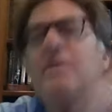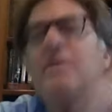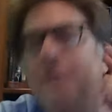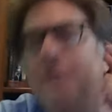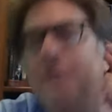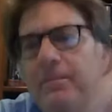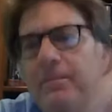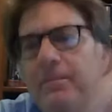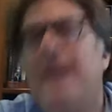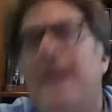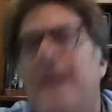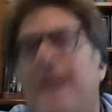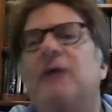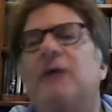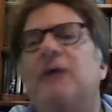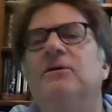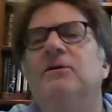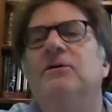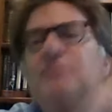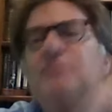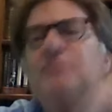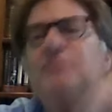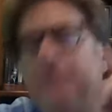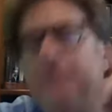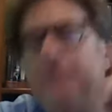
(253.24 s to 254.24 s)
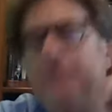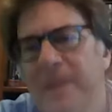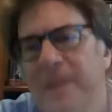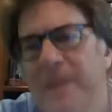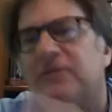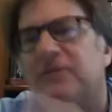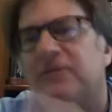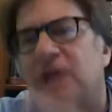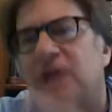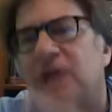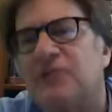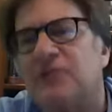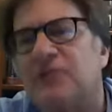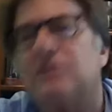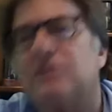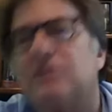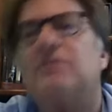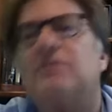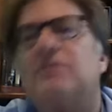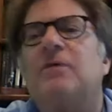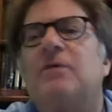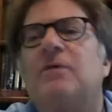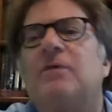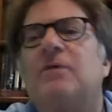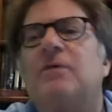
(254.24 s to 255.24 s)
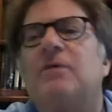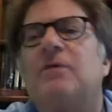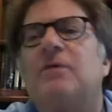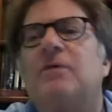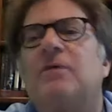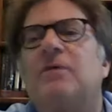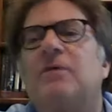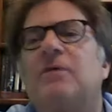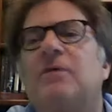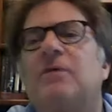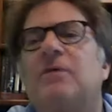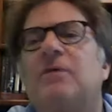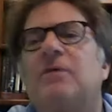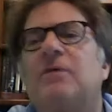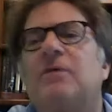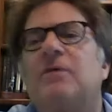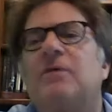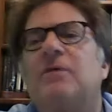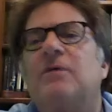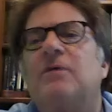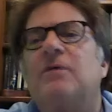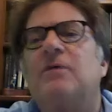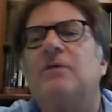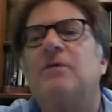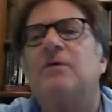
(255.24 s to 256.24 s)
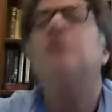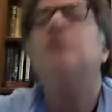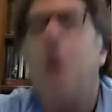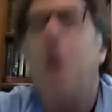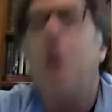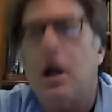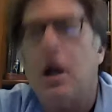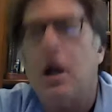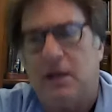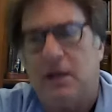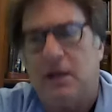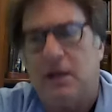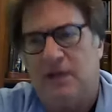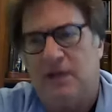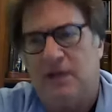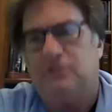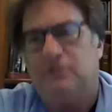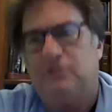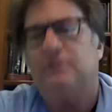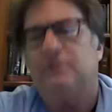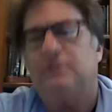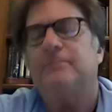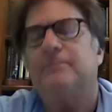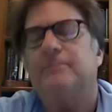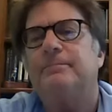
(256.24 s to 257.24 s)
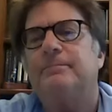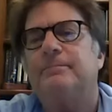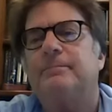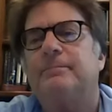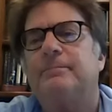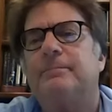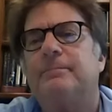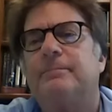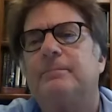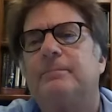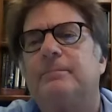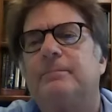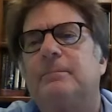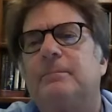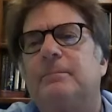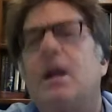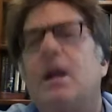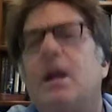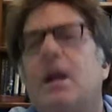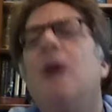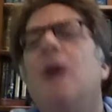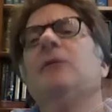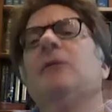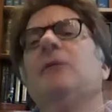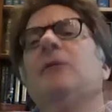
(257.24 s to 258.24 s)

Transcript: for males for pathologic is lung cancer. The